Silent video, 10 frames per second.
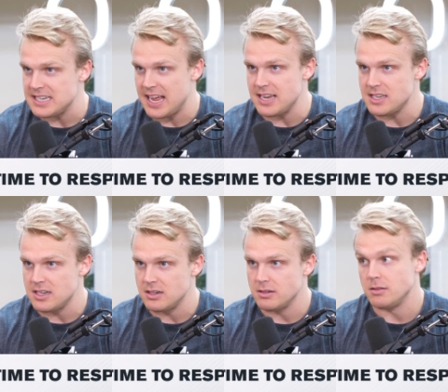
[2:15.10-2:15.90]

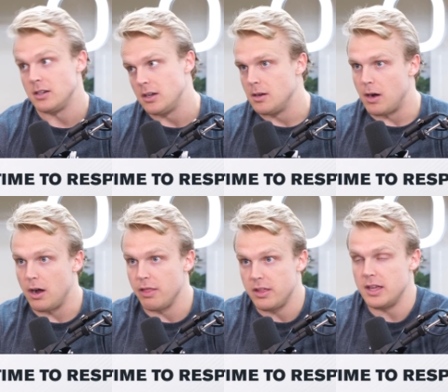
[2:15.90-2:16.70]
test
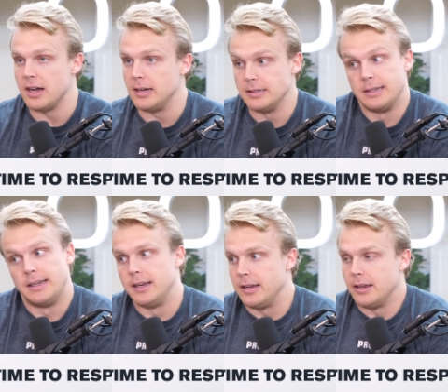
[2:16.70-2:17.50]
on the, uh,
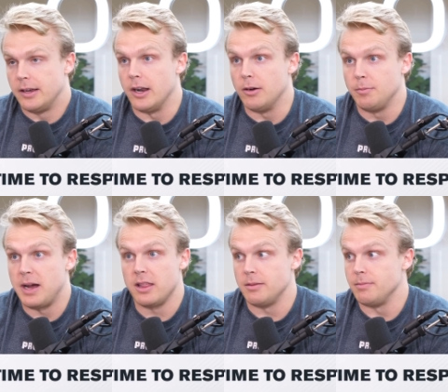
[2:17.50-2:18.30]
you know,
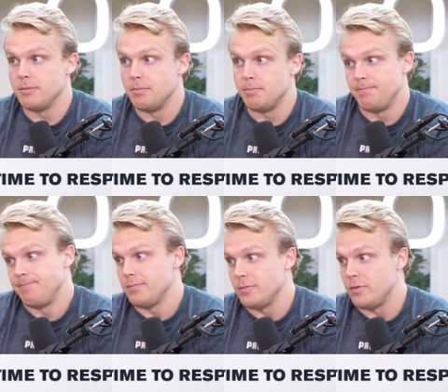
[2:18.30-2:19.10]
by the
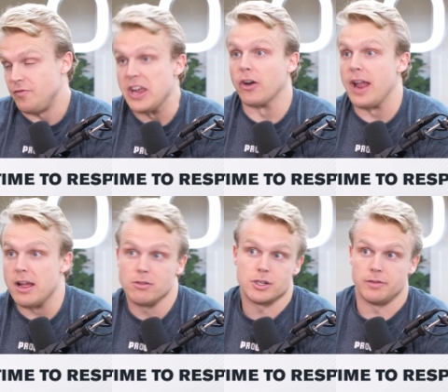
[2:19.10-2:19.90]

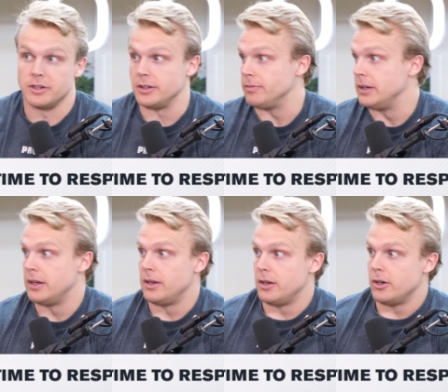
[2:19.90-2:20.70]
fingernails of a
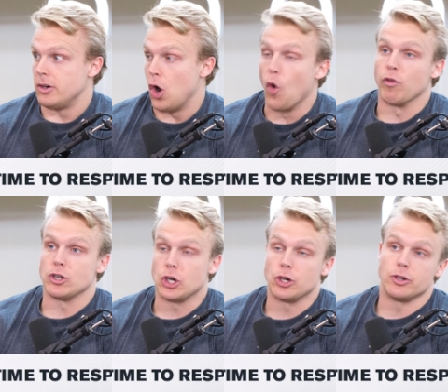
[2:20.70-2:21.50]

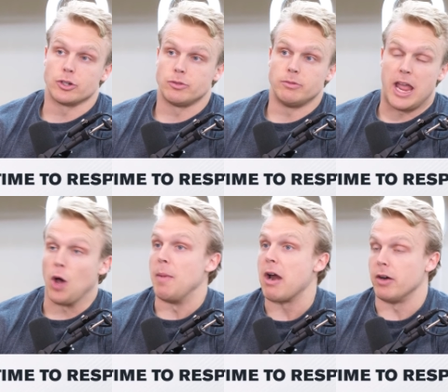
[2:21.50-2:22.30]
overturned
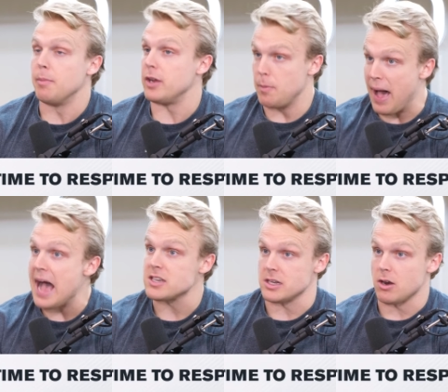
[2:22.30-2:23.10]
Hail Mary, but you
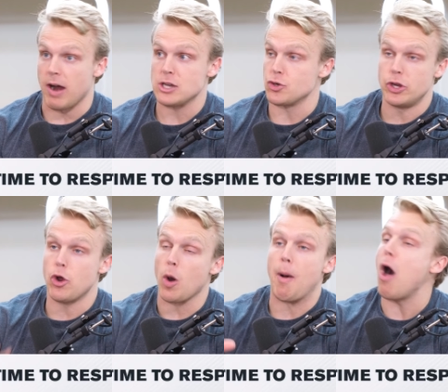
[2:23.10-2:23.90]
passed it, all right? So you
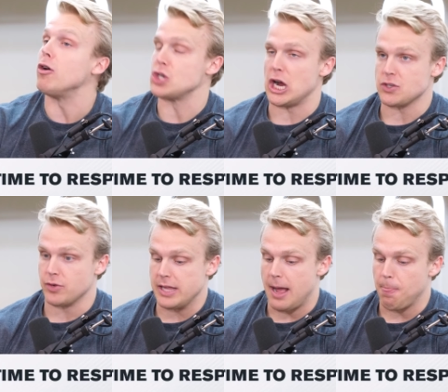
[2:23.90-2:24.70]
don't apologize for
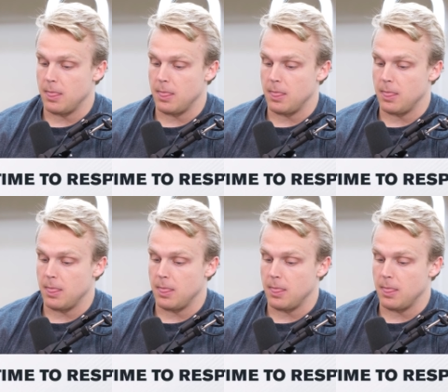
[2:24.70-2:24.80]
that.